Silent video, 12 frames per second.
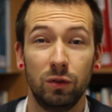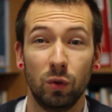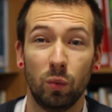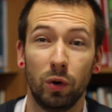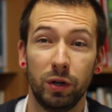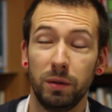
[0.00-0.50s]
The
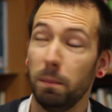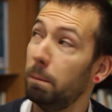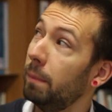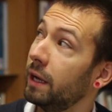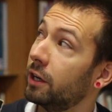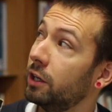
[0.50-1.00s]
word
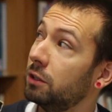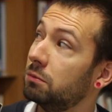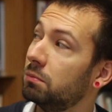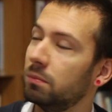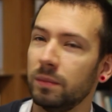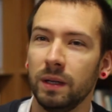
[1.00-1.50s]

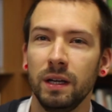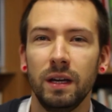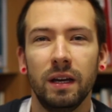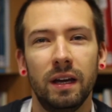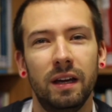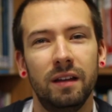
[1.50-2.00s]
bigger
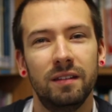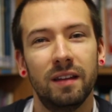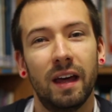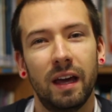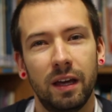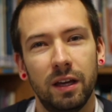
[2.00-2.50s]
is
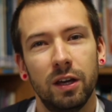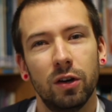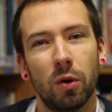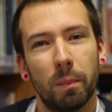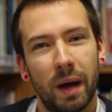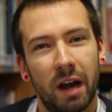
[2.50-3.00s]
a
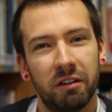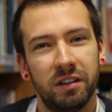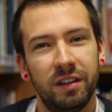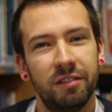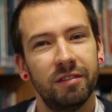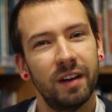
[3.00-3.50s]

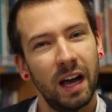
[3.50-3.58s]
comparative